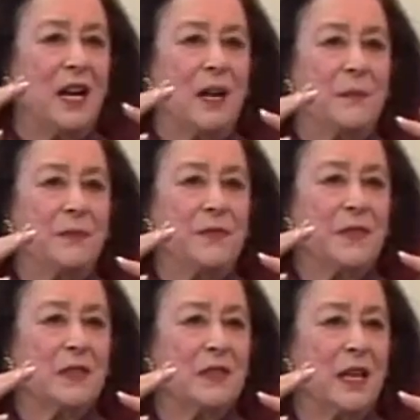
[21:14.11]
um,
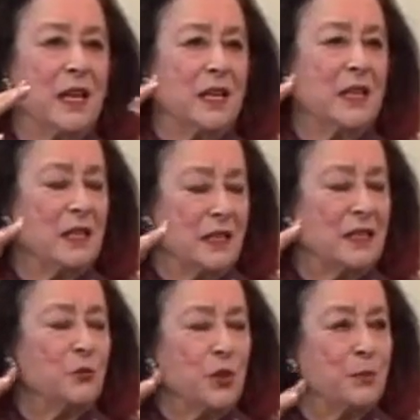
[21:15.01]

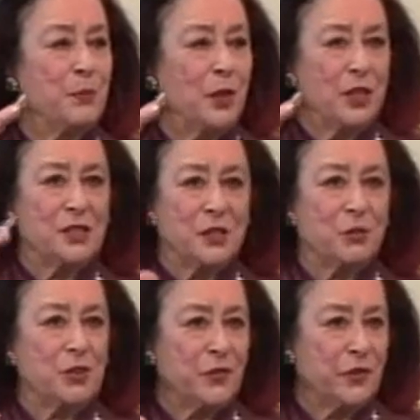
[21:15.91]
with books like
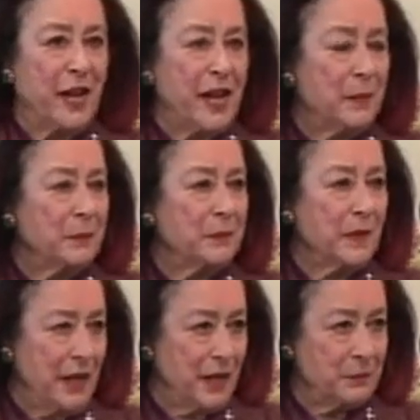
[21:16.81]
Christopher Ham,
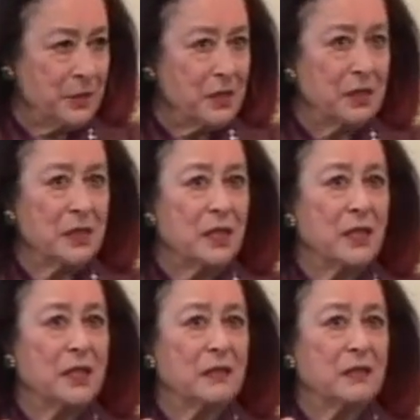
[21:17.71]
Hampton
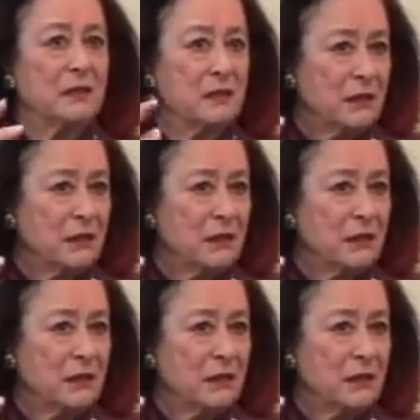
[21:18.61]
and